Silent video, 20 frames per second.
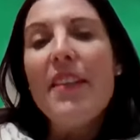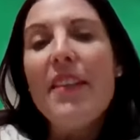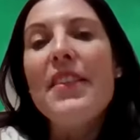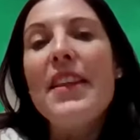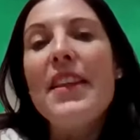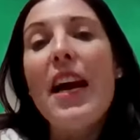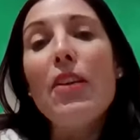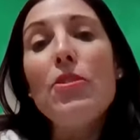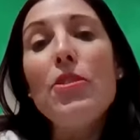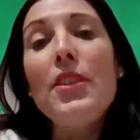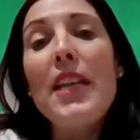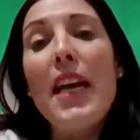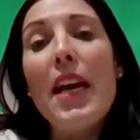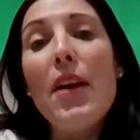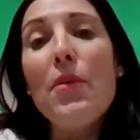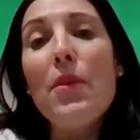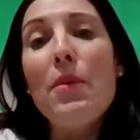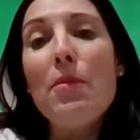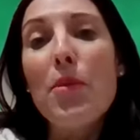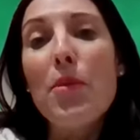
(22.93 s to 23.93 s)
Now today
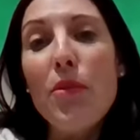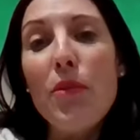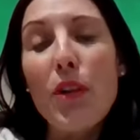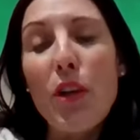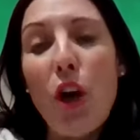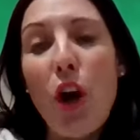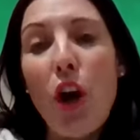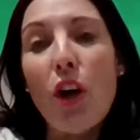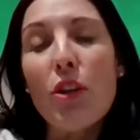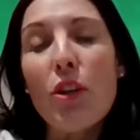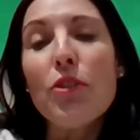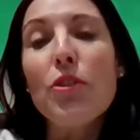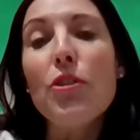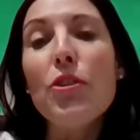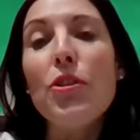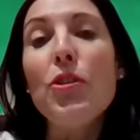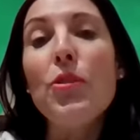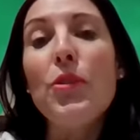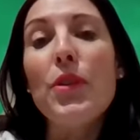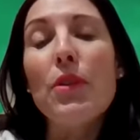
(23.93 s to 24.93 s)
we're moving on to
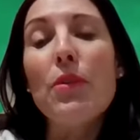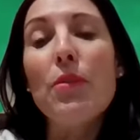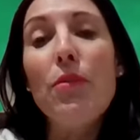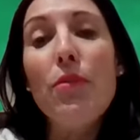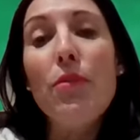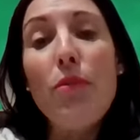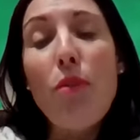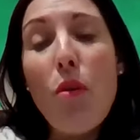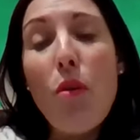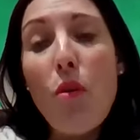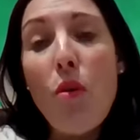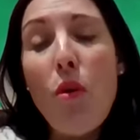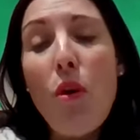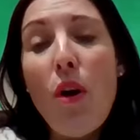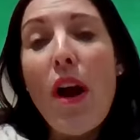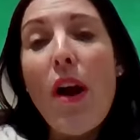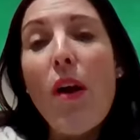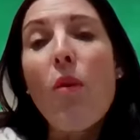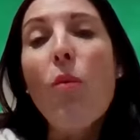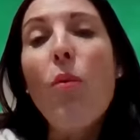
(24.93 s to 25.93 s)
Unit 4,
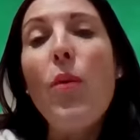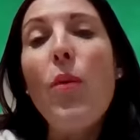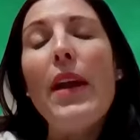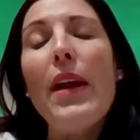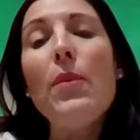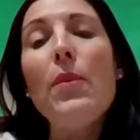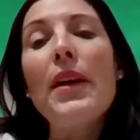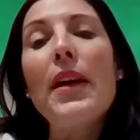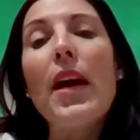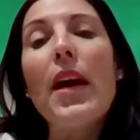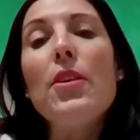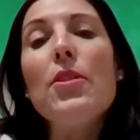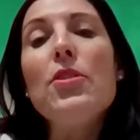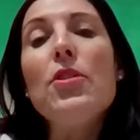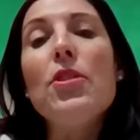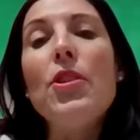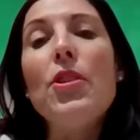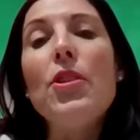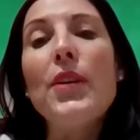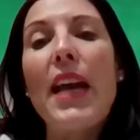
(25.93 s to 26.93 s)
where we're going
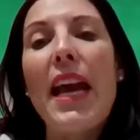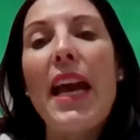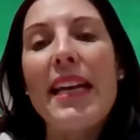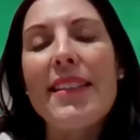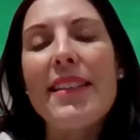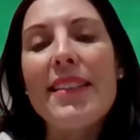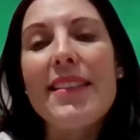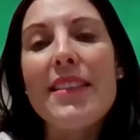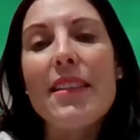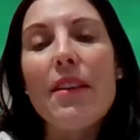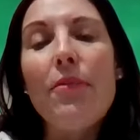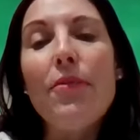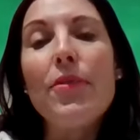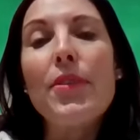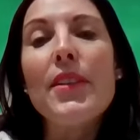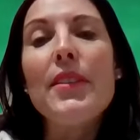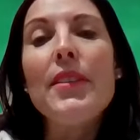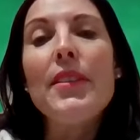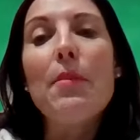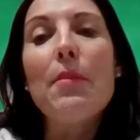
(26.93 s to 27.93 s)
to look at
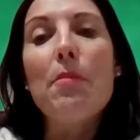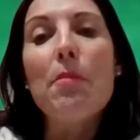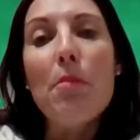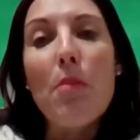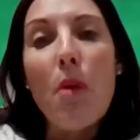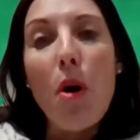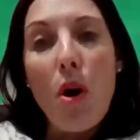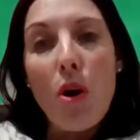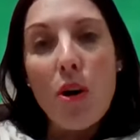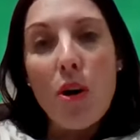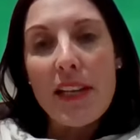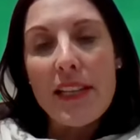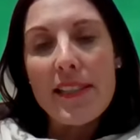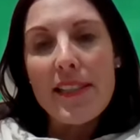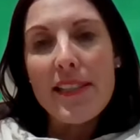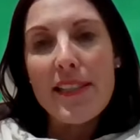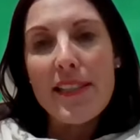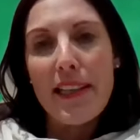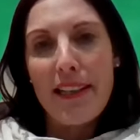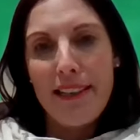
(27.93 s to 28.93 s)
different
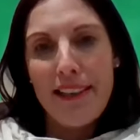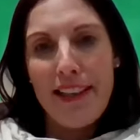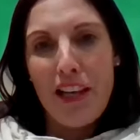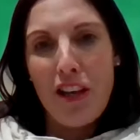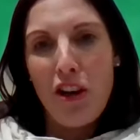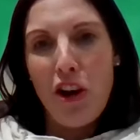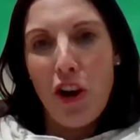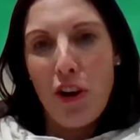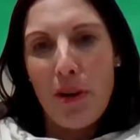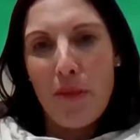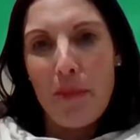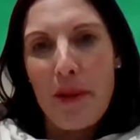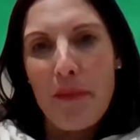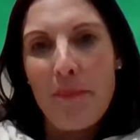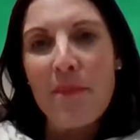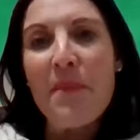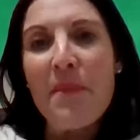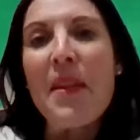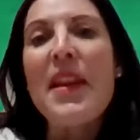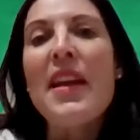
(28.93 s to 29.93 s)
markets in the economy.
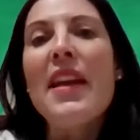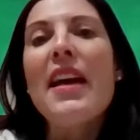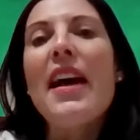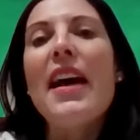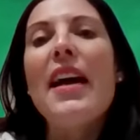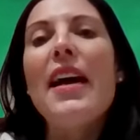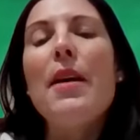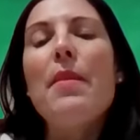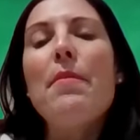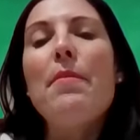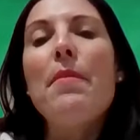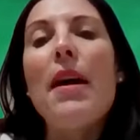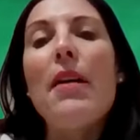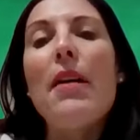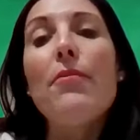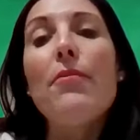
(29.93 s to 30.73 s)
And